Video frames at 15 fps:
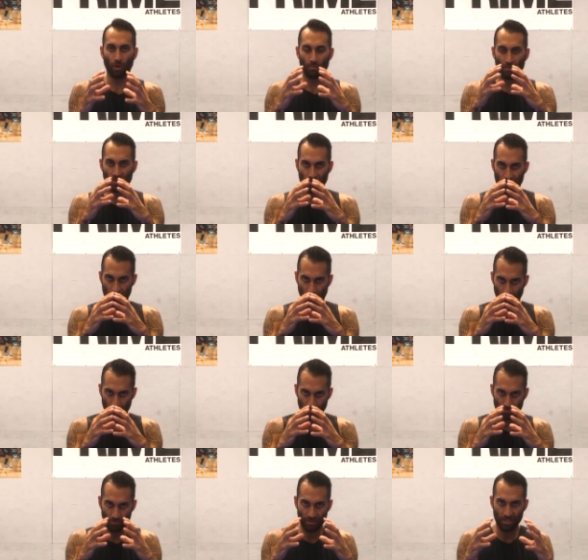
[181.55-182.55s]
when muscles are
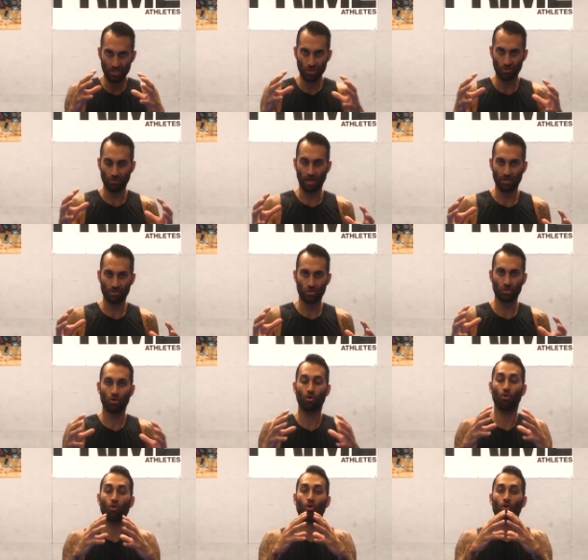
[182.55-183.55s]
pre-stretched
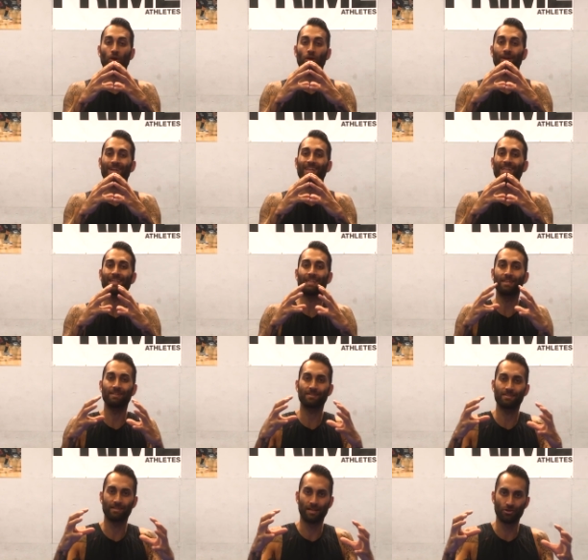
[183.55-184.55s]
or
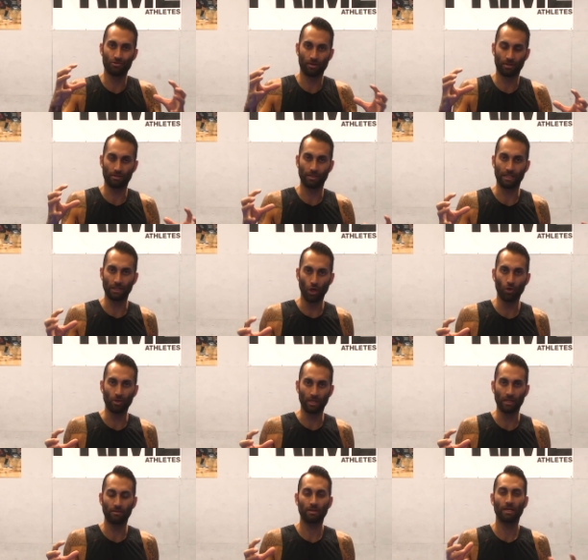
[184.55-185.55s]
eccentrically
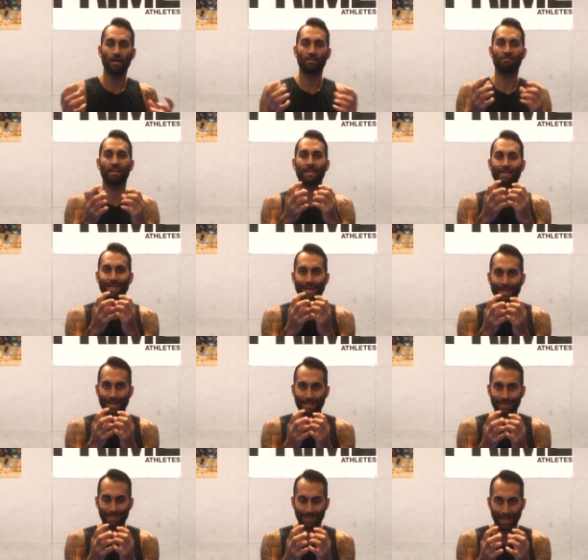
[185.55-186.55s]
loaded, they
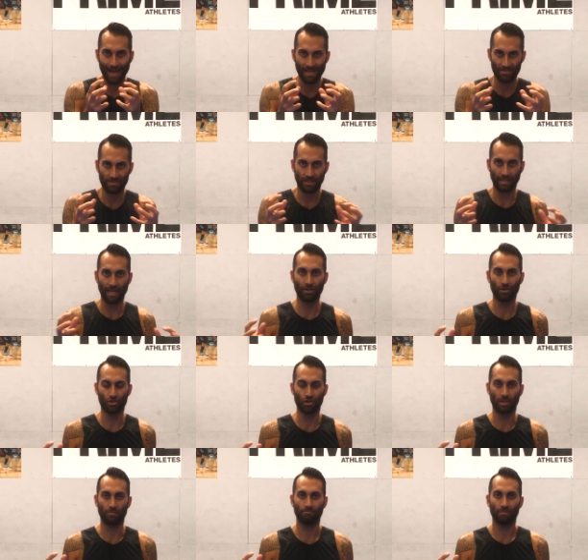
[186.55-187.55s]
gain elastic
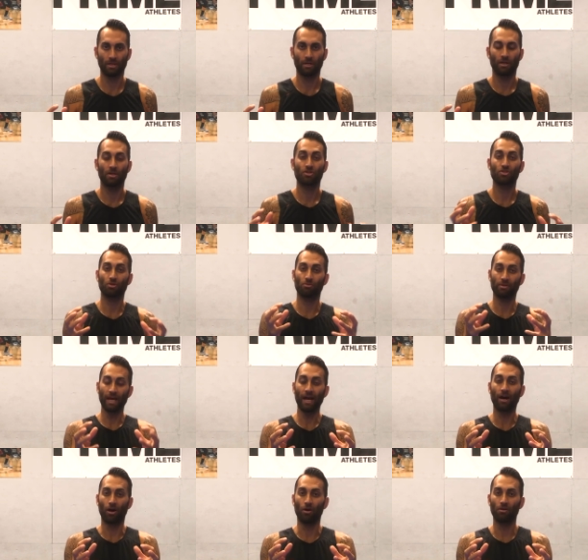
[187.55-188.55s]
energy. So
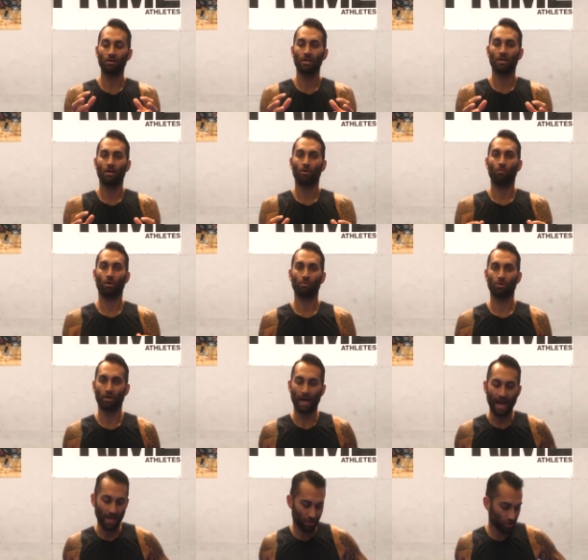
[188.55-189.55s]
now, when
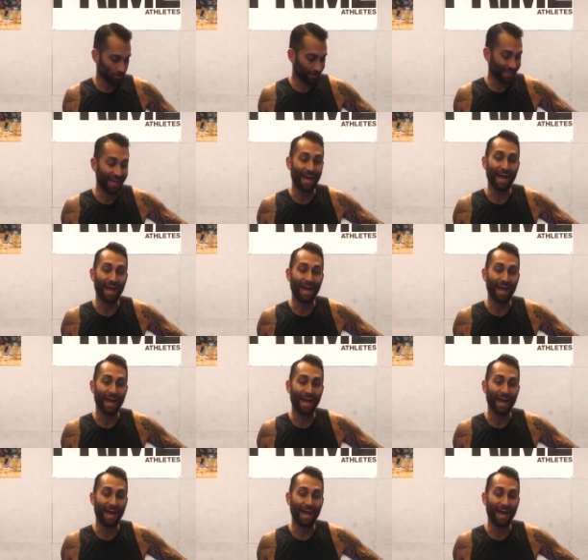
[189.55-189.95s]
we're actually